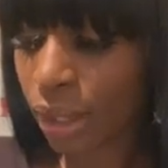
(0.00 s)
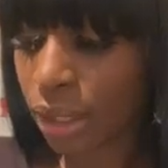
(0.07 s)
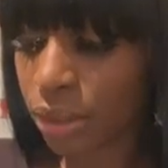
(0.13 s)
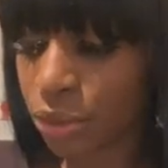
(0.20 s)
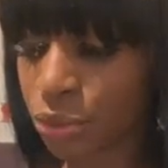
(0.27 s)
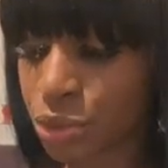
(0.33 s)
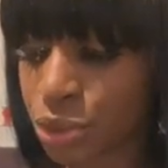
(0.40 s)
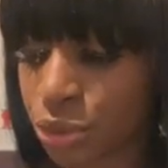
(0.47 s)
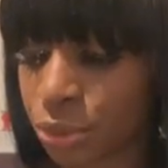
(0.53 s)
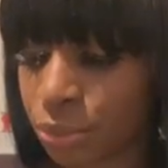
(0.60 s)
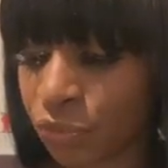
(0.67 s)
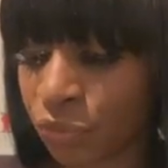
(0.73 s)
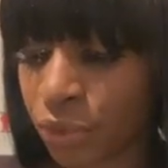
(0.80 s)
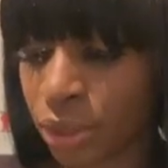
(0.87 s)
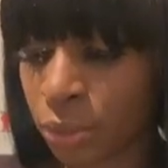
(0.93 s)

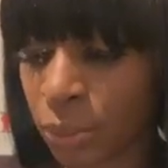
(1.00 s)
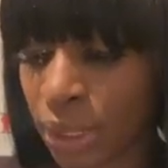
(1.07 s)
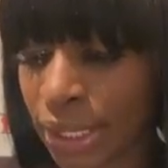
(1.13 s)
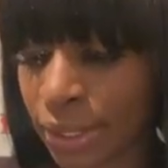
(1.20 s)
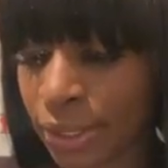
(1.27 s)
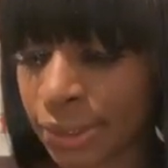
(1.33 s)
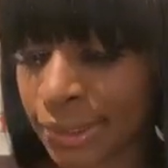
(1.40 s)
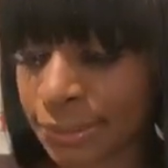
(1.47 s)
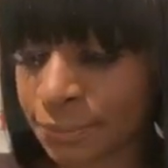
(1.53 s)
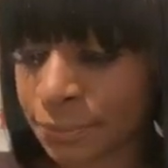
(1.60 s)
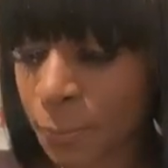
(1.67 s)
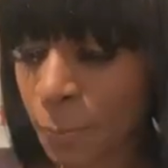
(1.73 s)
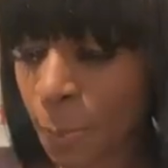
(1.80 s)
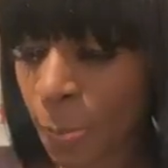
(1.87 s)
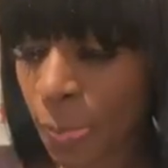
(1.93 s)
YouTube for a while,
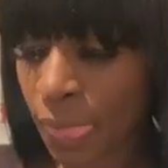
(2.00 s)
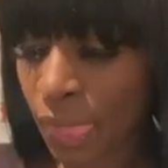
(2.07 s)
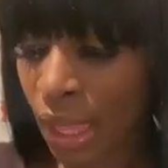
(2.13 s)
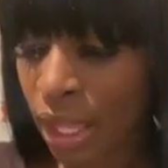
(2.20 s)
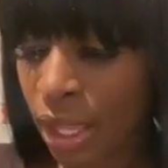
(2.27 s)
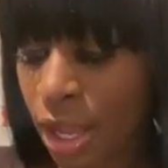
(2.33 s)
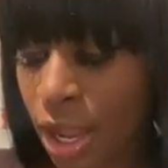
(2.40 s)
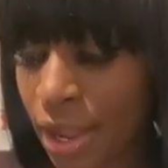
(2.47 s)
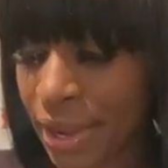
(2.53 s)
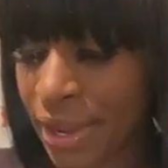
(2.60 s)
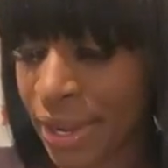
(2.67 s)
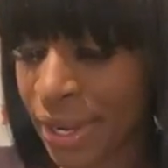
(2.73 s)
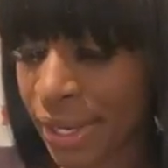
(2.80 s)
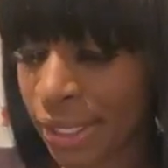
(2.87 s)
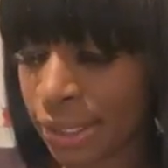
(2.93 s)

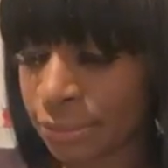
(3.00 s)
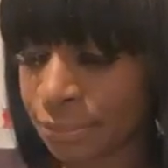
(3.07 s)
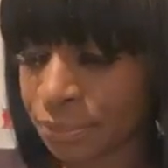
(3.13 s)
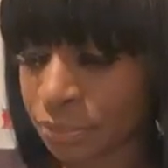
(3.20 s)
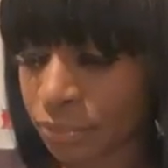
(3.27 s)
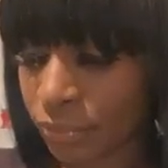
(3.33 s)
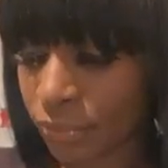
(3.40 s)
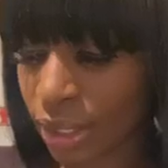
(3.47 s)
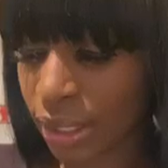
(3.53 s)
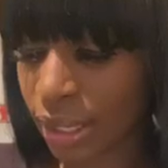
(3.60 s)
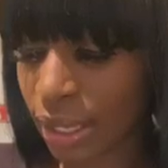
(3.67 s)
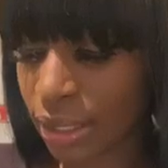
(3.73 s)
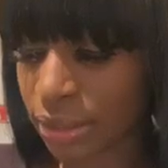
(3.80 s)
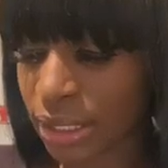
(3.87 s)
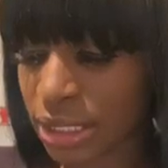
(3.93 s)
and
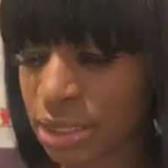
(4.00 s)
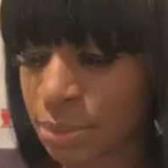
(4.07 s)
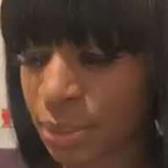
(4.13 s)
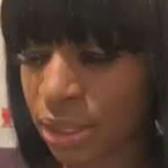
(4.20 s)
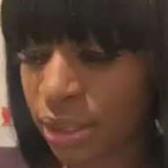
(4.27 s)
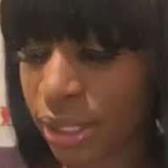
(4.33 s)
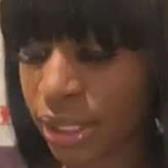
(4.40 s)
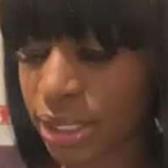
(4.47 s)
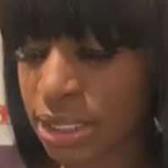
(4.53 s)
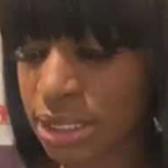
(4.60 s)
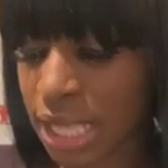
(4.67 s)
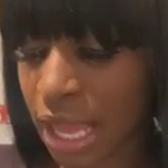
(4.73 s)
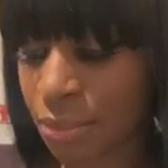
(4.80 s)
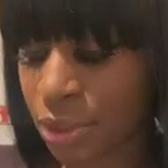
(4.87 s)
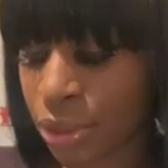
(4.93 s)
that's because
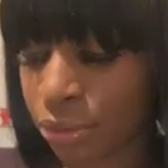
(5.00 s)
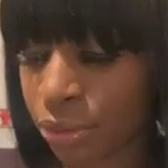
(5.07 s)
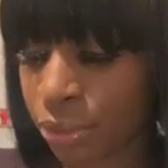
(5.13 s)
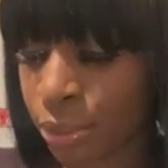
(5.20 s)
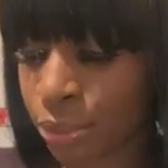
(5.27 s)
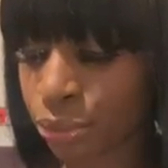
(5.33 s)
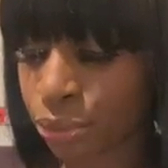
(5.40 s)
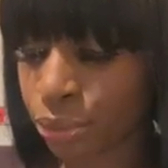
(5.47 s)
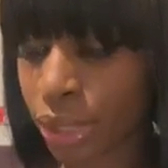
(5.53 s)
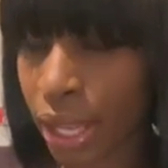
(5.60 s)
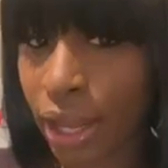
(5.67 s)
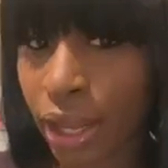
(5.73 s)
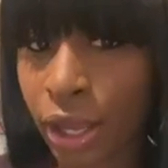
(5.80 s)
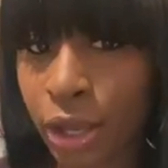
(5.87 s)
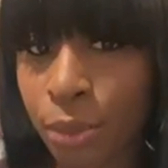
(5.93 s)
I've been going through
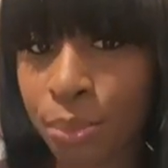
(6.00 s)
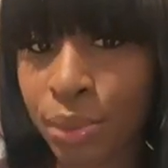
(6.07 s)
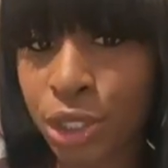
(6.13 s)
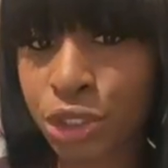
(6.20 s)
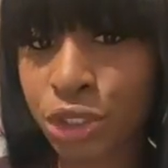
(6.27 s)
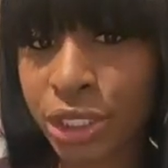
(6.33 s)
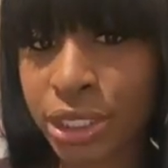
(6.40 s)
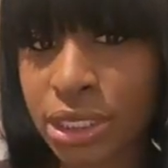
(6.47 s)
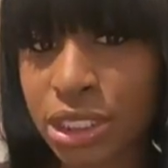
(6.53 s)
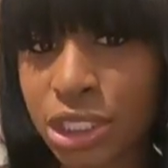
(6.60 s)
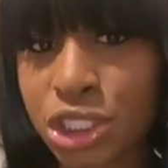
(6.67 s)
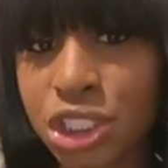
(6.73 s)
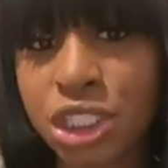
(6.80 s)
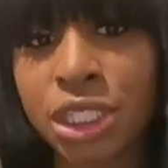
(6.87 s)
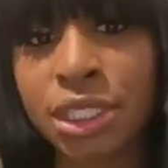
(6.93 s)
like a big
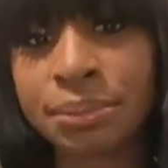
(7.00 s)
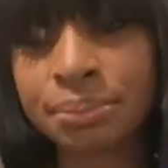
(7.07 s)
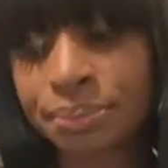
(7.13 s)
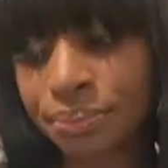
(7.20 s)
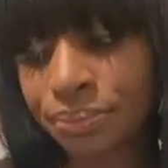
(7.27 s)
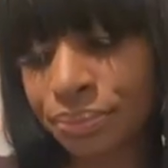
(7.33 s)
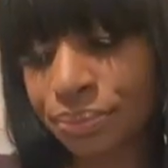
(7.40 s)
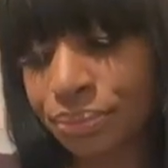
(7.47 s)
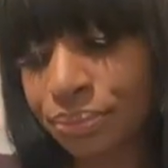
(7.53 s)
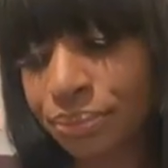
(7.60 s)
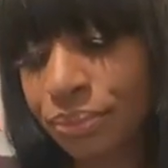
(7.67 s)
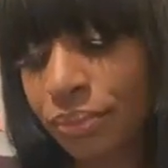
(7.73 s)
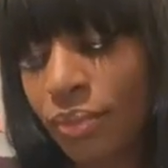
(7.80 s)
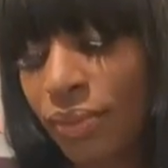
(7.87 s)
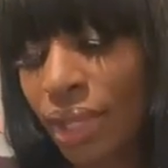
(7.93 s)
transition.
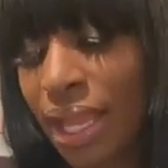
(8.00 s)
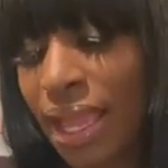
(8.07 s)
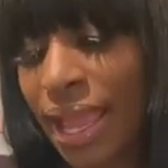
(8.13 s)
I